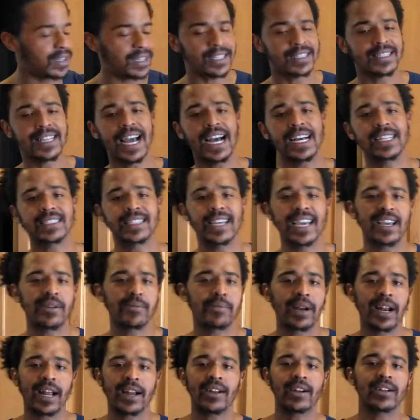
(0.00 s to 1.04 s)
this Cascade,
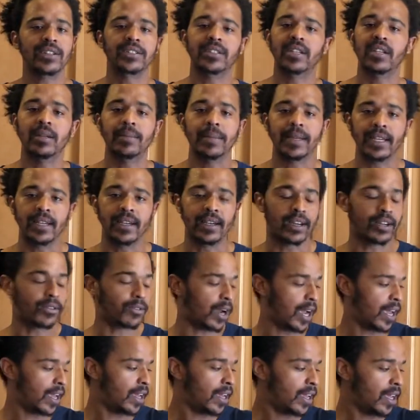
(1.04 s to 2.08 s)
but I know it's gonna be good,
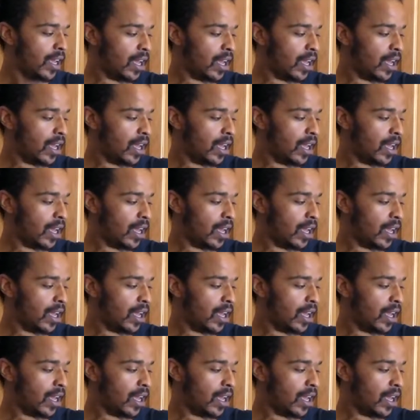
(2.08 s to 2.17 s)
right?